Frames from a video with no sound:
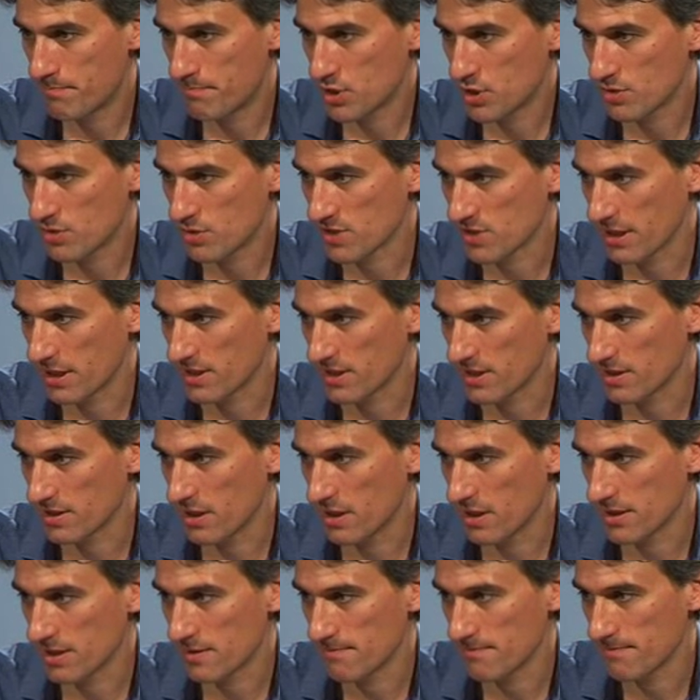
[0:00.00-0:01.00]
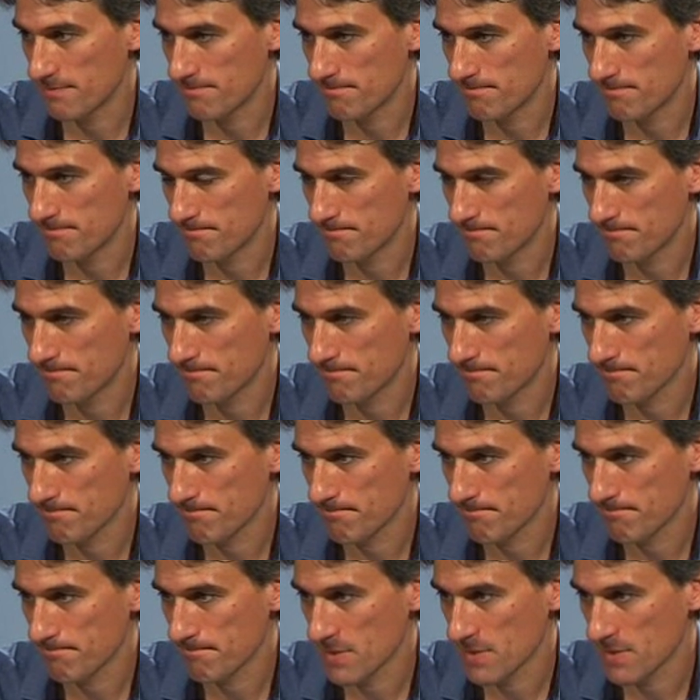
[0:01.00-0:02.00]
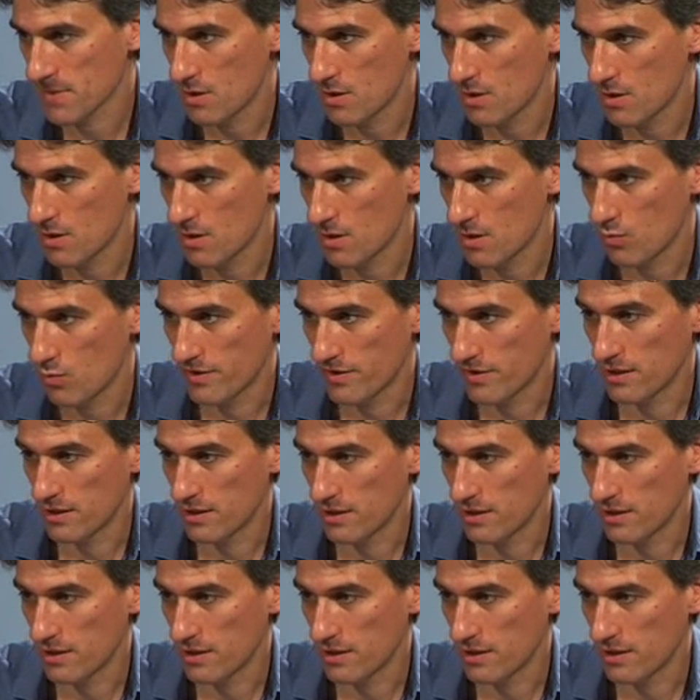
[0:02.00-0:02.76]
bishop takes knight. Well,